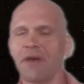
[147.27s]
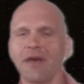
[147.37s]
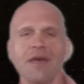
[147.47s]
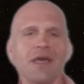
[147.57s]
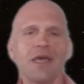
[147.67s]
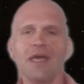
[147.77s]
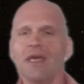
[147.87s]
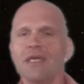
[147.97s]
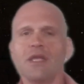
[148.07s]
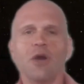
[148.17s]
but
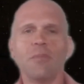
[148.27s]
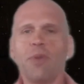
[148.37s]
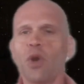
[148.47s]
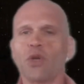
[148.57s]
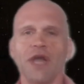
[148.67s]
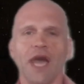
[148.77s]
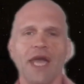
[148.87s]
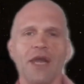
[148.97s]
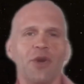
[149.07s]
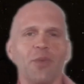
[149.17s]
like very clear
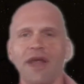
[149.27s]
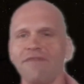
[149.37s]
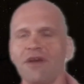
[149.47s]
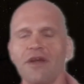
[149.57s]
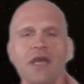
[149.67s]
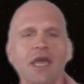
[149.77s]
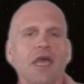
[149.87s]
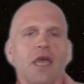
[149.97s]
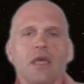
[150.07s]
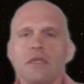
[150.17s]
boundaries of what's
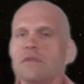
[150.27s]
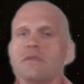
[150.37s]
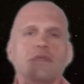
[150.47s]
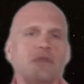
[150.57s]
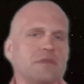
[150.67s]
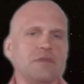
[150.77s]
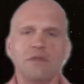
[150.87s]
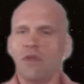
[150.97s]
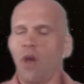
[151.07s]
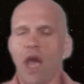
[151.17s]
discussed in
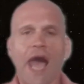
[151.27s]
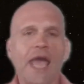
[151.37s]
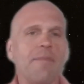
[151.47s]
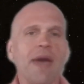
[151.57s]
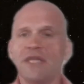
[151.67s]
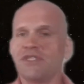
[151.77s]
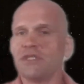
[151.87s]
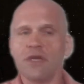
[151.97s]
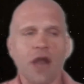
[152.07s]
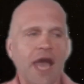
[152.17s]
that. I
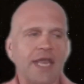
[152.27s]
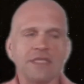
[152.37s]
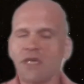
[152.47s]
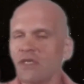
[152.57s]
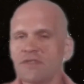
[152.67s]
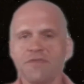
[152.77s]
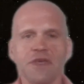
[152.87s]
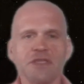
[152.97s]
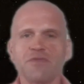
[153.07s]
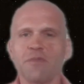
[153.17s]
imagine they're hiding tons of
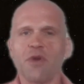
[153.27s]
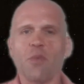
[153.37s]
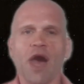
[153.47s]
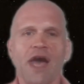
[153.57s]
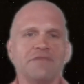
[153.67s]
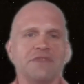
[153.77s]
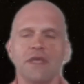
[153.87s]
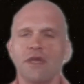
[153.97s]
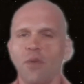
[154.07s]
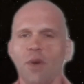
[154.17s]
things from their wives
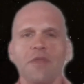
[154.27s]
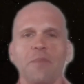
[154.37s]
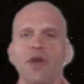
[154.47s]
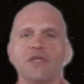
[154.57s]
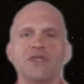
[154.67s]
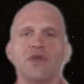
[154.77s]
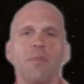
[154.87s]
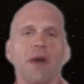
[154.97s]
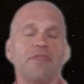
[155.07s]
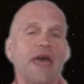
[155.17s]
and they don't want the press to know
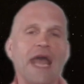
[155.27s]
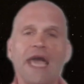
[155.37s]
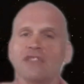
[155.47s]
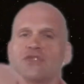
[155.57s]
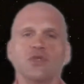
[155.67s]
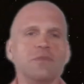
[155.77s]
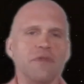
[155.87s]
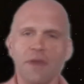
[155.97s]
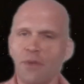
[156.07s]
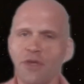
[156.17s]
about that. I assumed
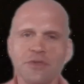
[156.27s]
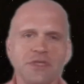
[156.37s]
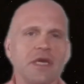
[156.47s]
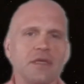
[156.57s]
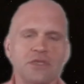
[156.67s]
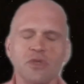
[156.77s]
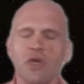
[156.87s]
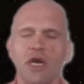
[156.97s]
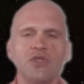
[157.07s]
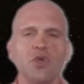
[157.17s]
that they were using a
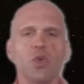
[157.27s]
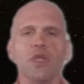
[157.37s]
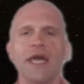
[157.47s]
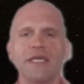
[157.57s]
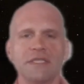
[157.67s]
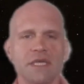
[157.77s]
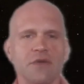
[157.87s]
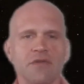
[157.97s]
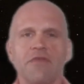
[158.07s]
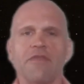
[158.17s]
tool like
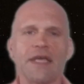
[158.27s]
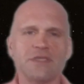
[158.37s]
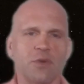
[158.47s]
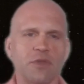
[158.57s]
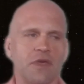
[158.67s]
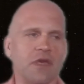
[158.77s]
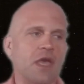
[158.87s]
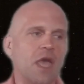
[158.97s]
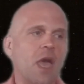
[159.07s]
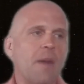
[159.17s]
Signal for that sort of thing.
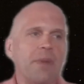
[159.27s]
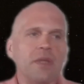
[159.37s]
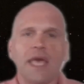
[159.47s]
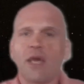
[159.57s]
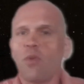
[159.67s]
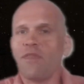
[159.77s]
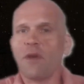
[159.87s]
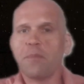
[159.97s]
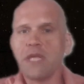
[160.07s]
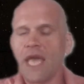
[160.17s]
But like when
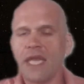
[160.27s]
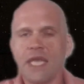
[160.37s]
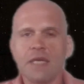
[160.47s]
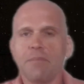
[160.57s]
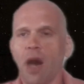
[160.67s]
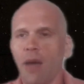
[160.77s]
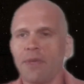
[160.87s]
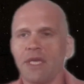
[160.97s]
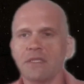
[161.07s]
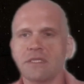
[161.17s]
they're planning
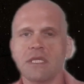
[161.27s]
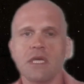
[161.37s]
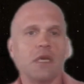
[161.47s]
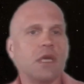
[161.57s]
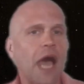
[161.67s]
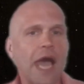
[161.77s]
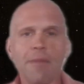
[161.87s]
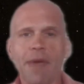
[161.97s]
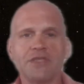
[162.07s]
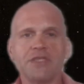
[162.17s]
bombings, I
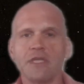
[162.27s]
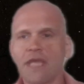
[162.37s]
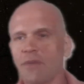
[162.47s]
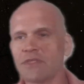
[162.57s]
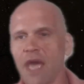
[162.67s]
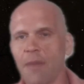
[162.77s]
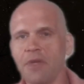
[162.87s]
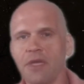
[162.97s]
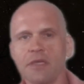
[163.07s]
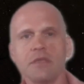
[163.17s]
imagine that was
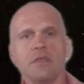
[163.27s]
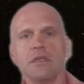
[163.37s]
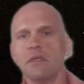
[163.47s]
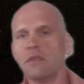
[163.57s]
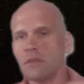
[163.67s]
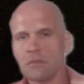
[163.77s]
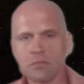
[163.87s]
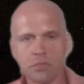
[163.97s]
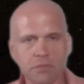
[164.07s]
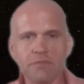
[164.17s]
happening
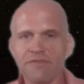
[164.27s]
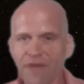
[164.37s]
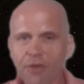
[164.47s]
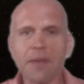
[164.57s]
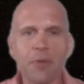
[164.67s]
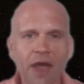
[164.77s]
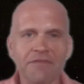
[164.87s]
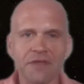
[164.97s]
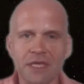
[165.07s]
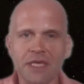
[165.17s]
very
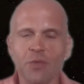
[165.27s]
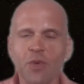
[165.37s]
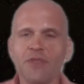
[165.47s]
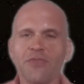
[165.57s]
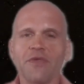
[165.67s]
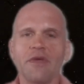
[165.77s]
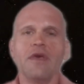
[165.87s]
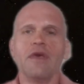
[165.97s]
privately with